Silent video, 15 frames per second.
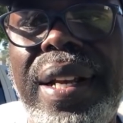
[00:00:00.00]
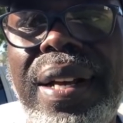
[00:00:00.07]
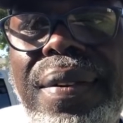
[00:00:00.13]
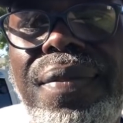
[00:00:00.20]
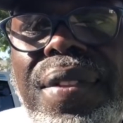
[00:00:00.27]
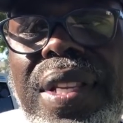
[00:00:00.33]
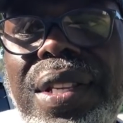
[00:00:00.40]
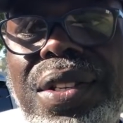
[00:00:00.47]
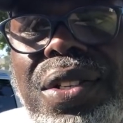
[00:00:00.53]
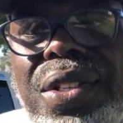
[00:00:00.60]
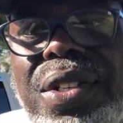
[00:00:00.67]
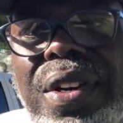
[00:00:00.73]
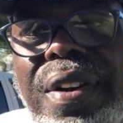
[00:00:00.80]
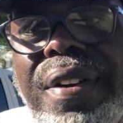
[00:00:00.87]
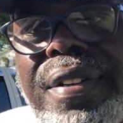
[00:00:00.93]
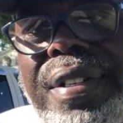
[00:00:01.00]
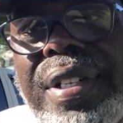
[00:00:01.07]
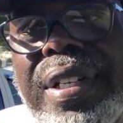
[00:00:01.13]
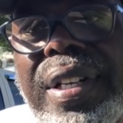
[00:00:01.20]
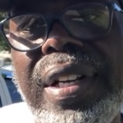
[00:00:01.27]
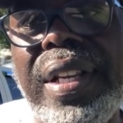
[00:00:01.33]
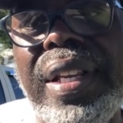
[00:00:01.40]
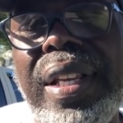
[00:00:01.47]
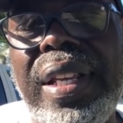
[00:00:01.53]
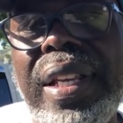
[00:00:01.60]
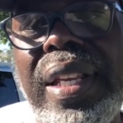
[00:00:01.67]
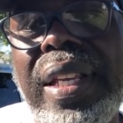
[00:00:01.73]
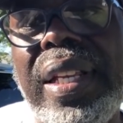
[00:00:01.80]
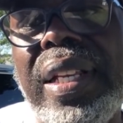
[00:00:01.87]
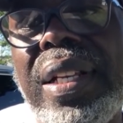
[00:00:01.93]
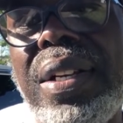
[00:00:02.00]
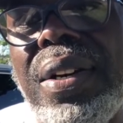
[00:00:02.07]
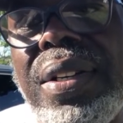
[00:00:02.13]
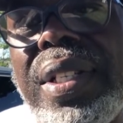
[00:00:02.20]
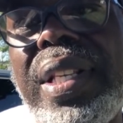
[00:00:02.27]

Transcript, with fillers: of this church because